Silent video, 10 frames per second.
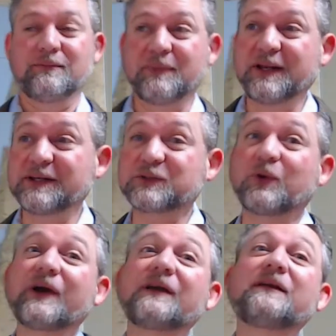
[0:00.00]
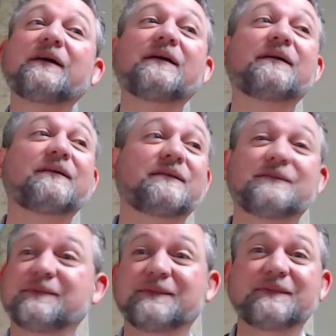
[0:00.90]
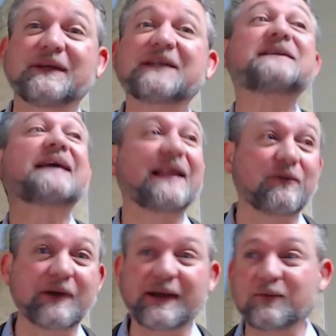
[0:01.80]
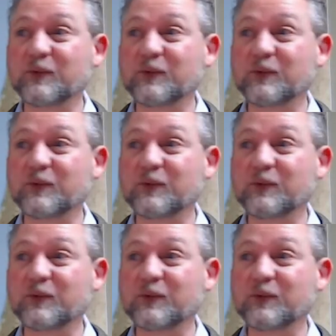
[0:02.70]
but it's going to accelerate.